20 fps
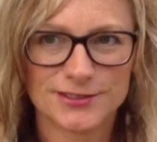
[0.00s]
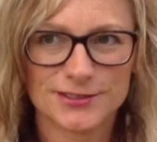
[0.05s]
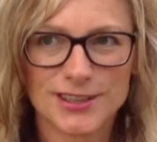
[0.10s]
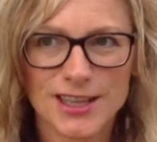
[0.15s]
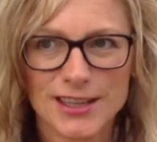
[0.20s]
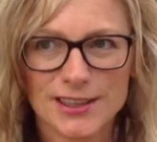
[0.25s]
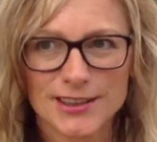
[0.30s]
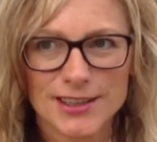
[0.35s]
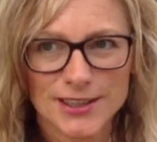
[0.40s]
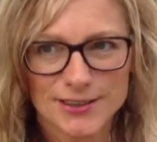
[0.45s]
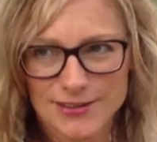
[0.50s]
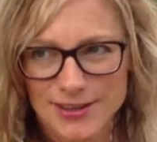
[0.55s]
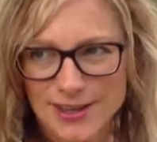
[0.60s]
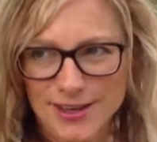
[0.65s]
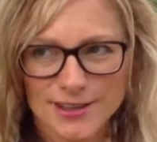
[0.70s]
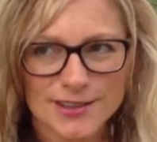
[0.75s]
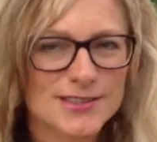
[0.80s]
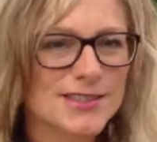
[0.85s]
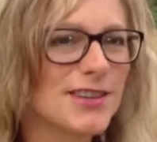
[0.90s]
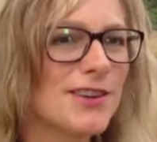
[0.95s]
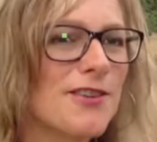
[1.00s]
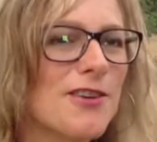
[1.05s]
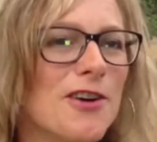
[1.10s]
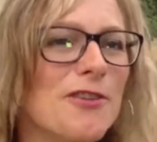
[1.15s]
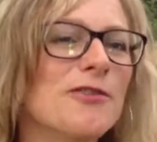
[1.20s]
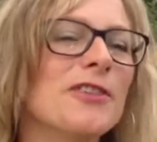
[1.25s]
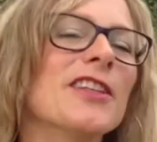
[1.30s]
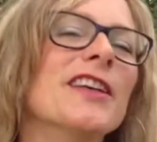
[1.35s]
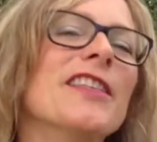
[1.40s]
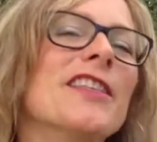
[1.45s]
that live here, so
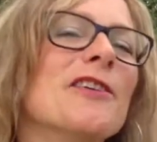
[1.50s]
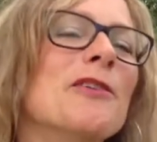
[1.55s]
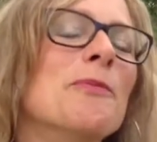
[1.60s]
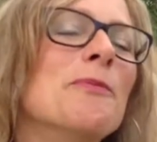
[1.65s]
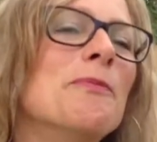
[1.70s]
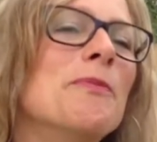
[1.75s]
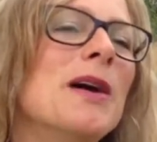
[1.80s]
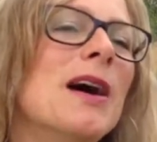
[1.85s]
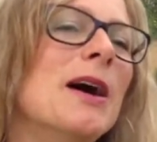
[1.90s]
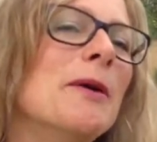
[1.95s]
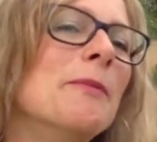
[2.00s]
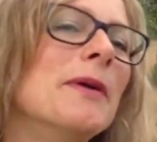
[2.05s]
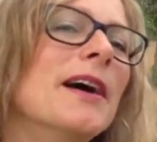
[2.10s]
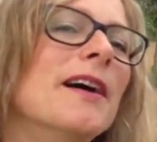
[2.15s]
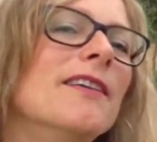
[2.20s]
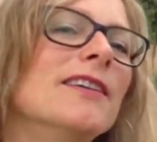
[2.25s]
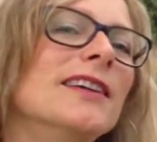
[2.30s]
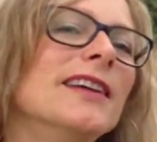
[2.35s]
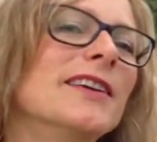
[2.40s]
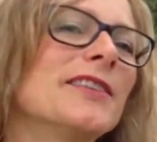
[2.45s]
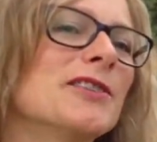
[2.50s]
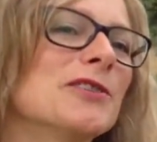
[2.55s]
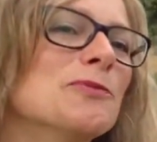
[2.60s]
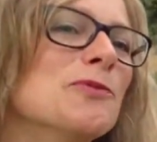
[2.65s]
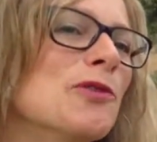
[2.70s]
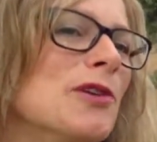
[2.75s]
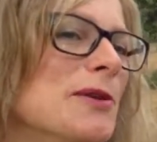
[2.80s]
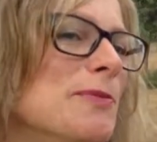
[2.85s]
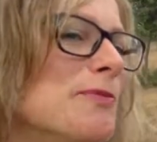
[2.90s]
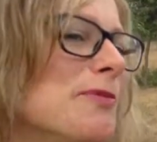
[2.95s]
hopefully they'll pop out and get their morning